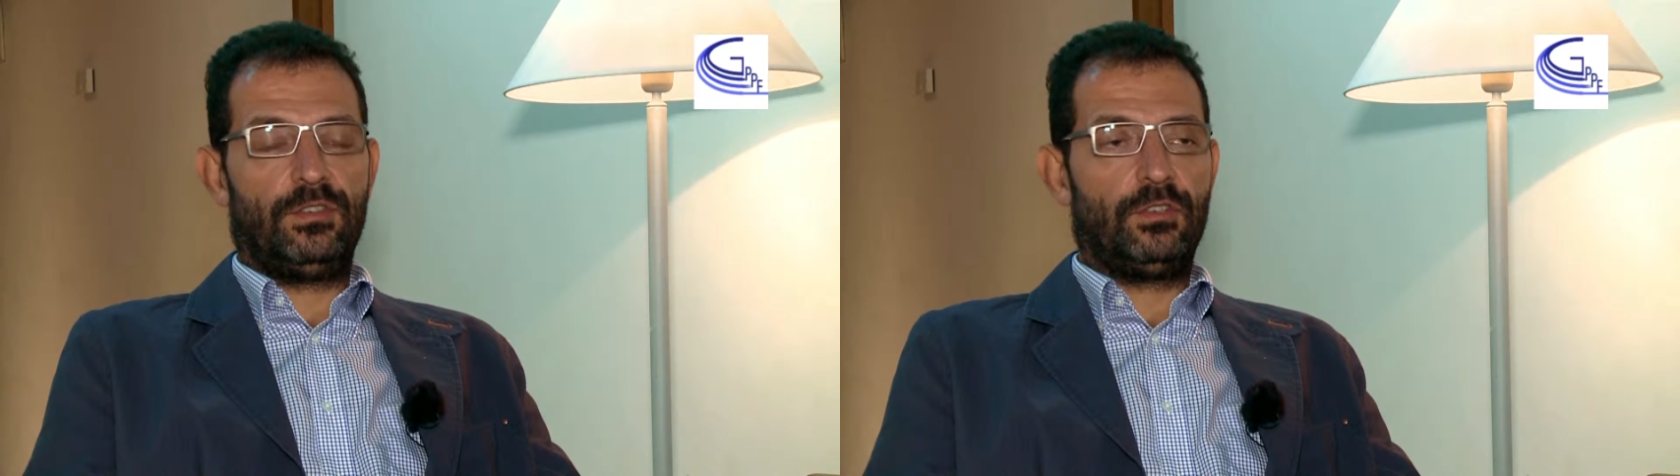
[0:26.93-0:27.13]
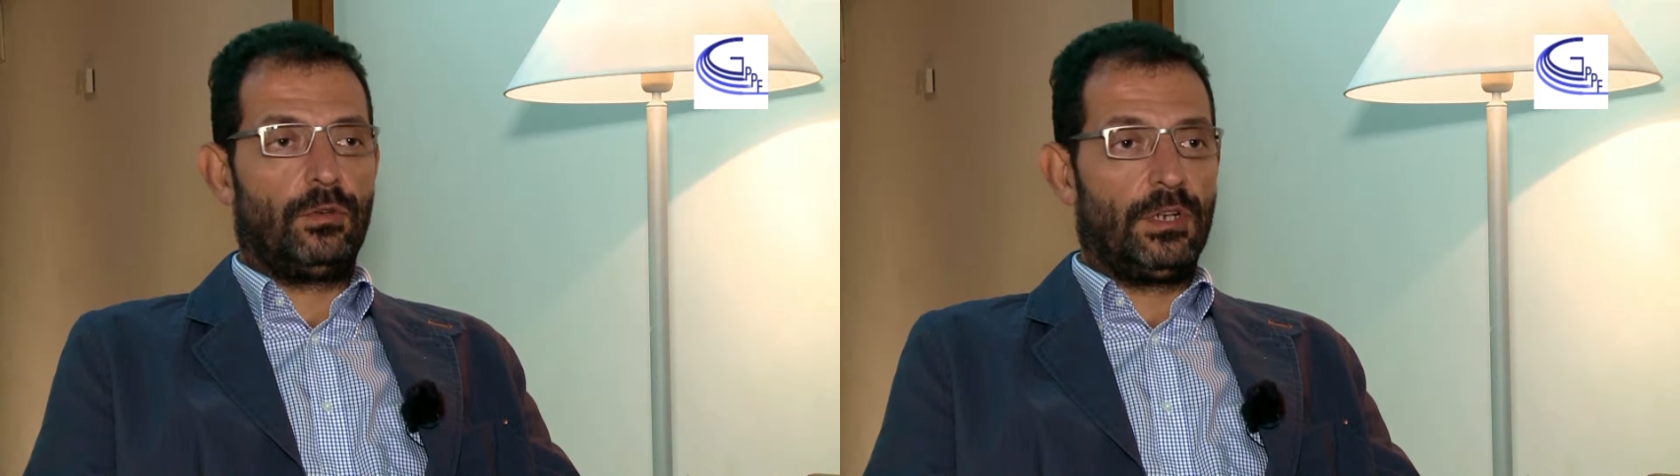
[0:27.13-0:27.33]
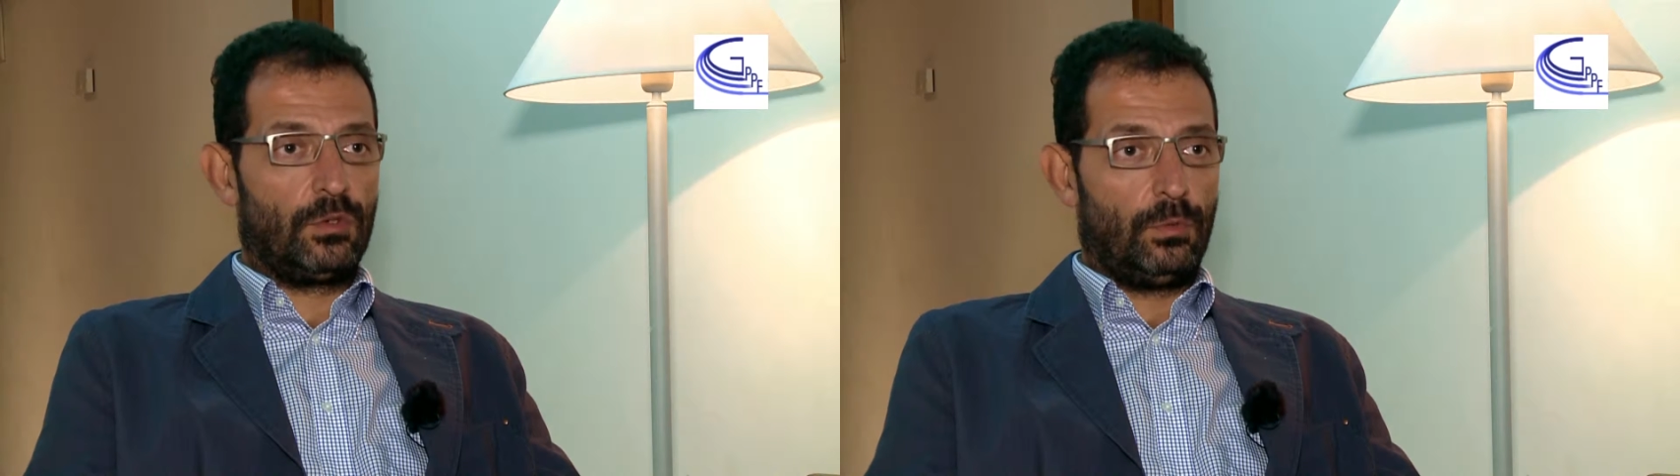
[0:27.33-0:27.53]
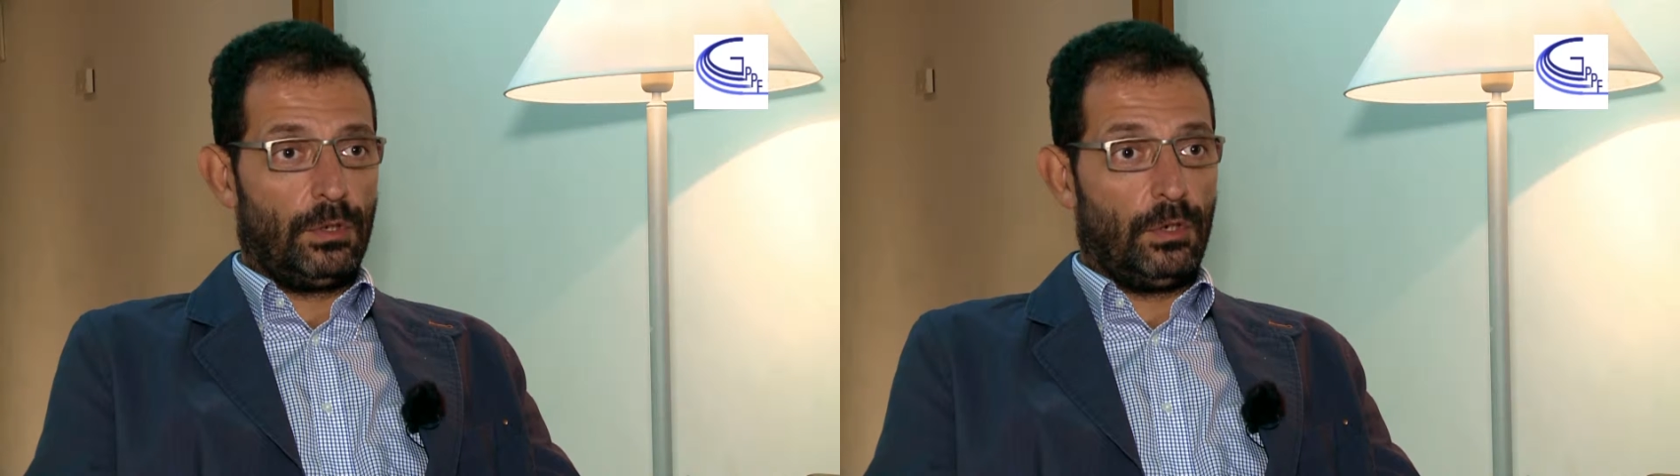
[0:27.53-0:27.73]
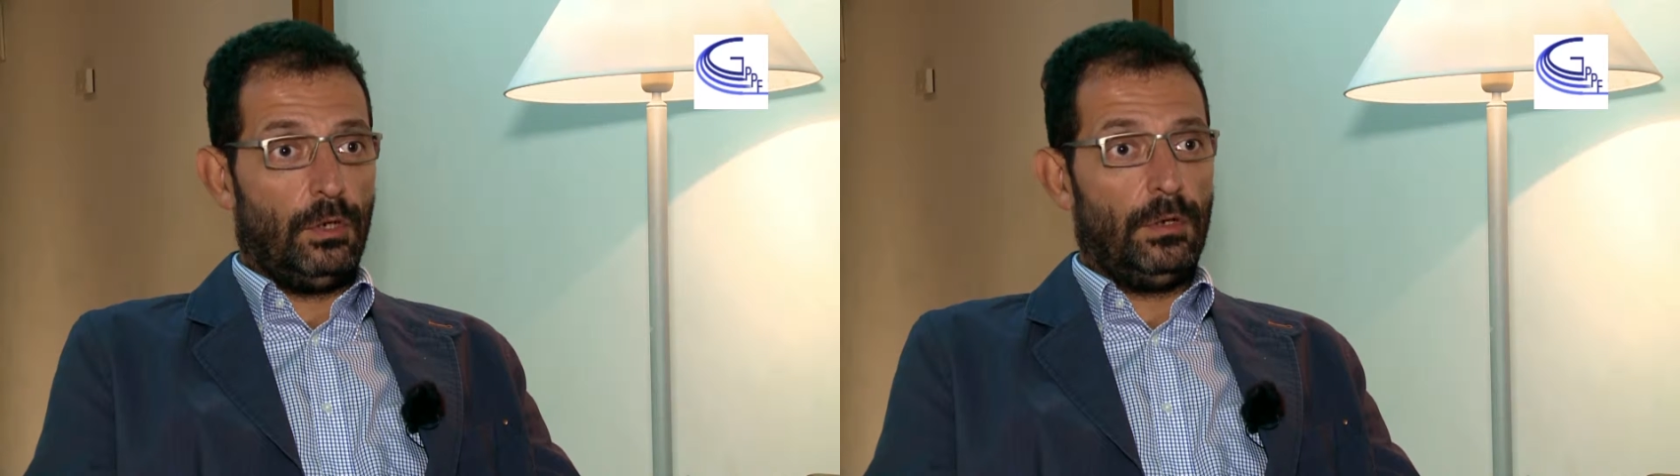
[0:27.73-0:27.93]
the trucks
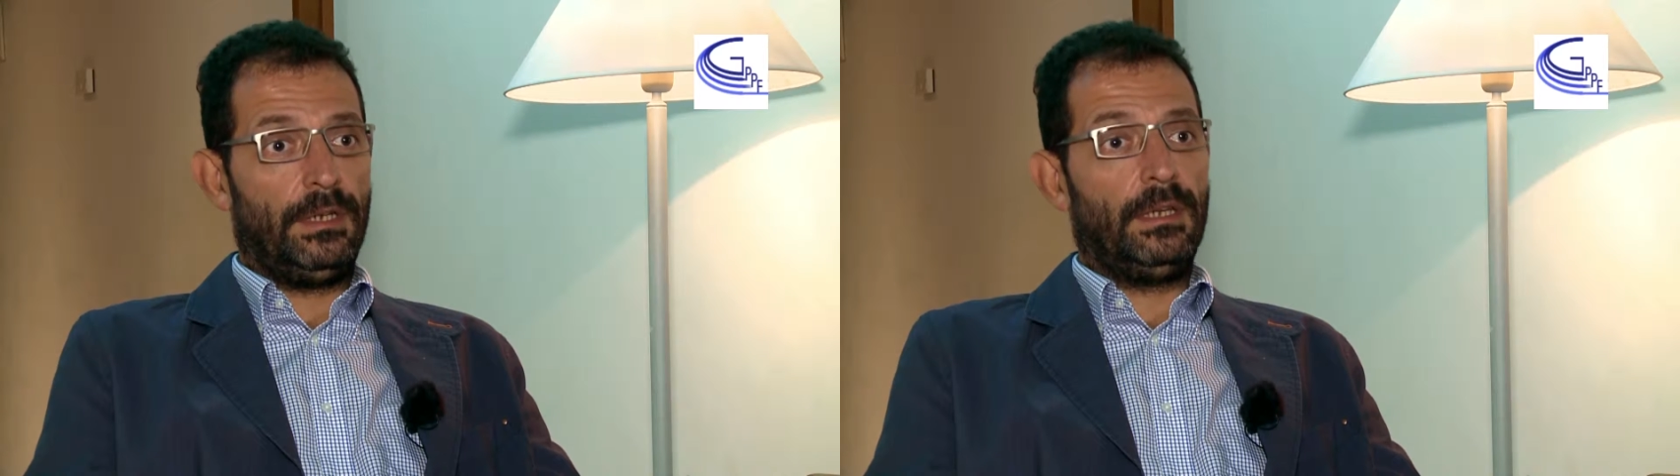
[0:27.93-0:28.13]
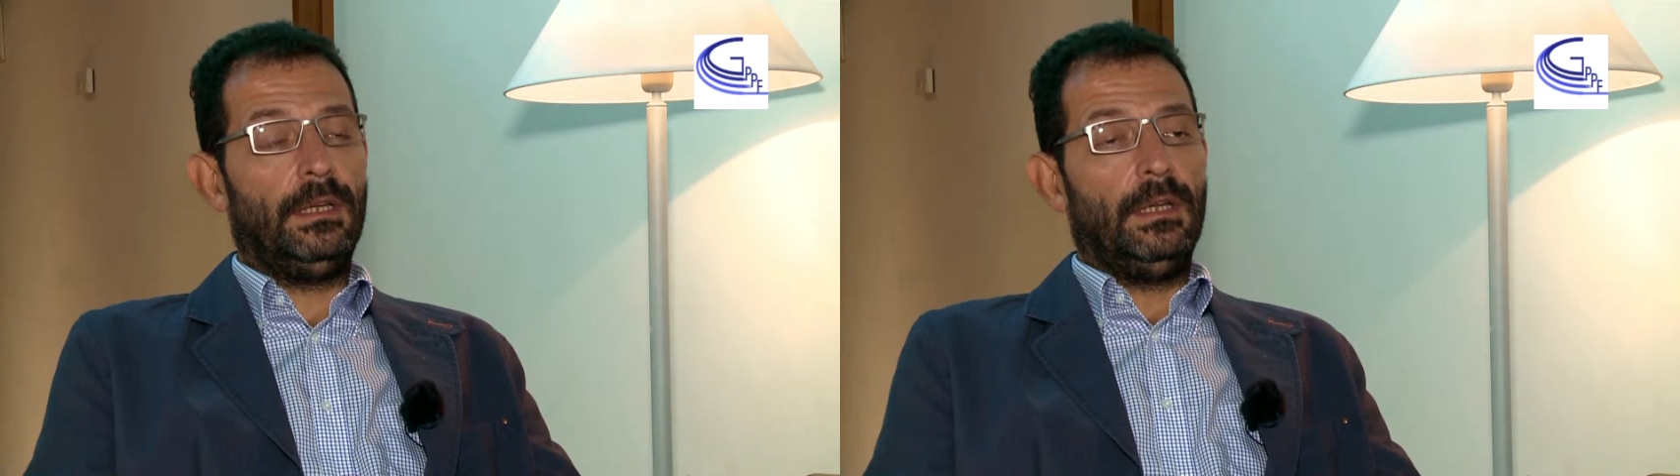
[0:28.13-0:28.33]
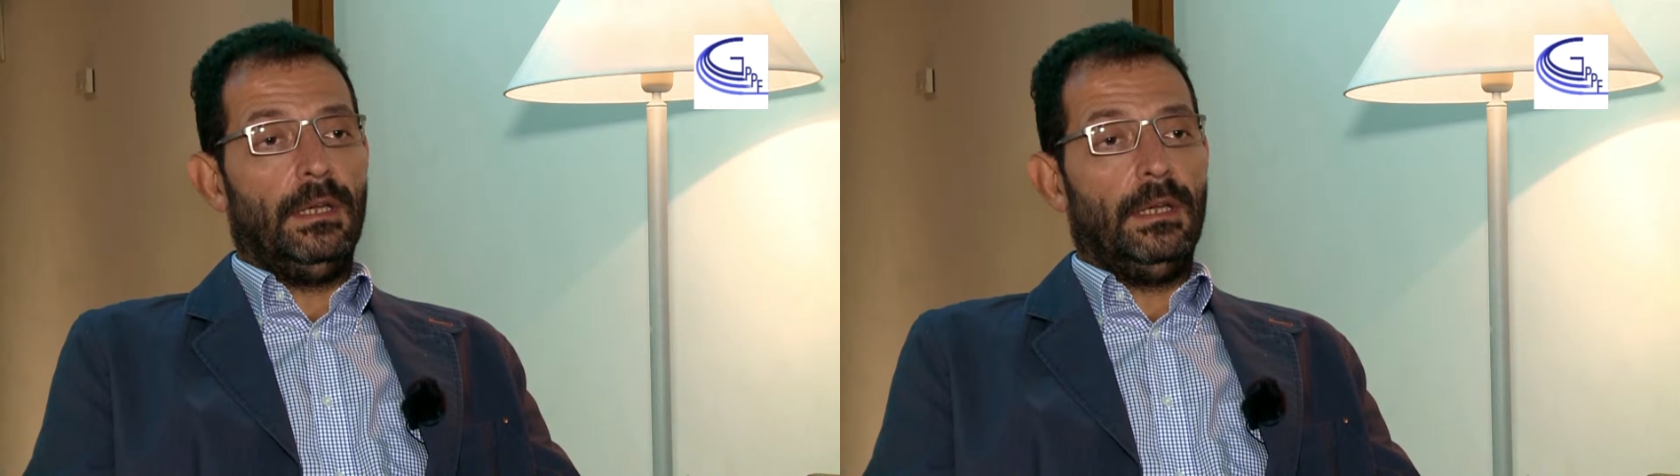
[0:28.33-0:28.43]
weren't going,